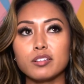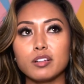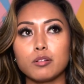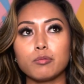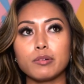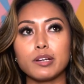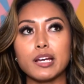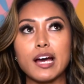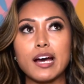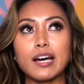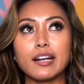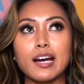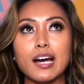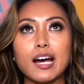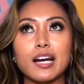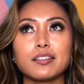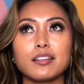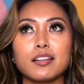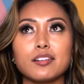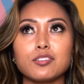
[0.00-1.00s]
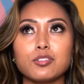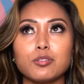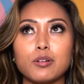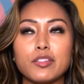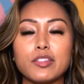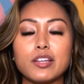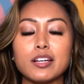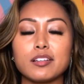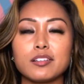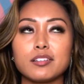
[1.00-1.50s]
And we had access to, I
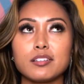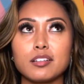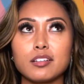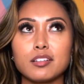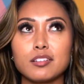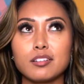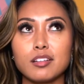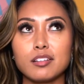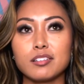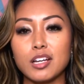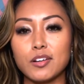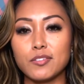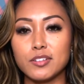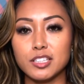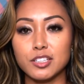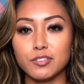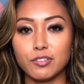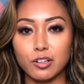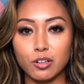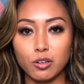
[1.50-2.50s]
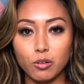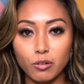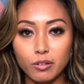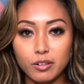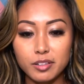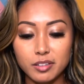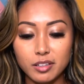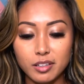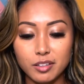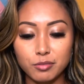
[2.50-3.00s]
think, 6 to 7 different
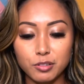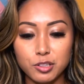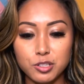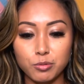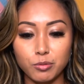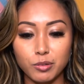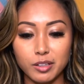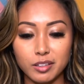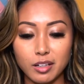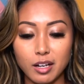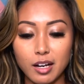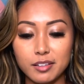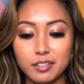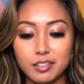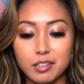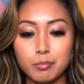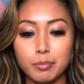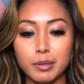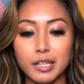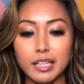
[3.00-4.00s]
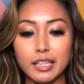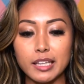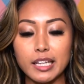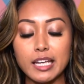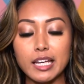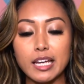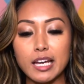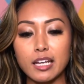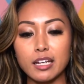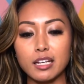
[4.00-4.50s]
courses, which was awesome. But in the
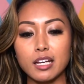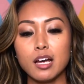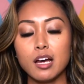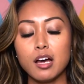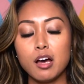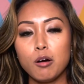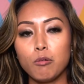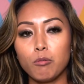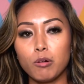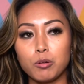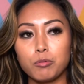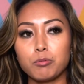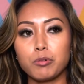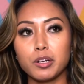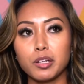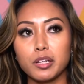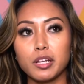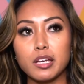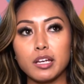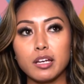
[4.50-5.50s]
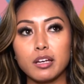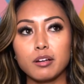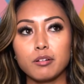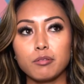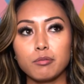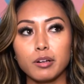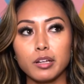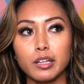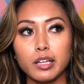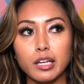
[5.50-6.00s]
end, what really,
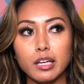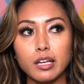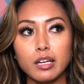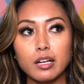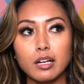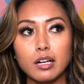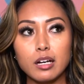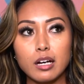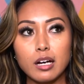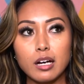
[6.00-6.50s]
really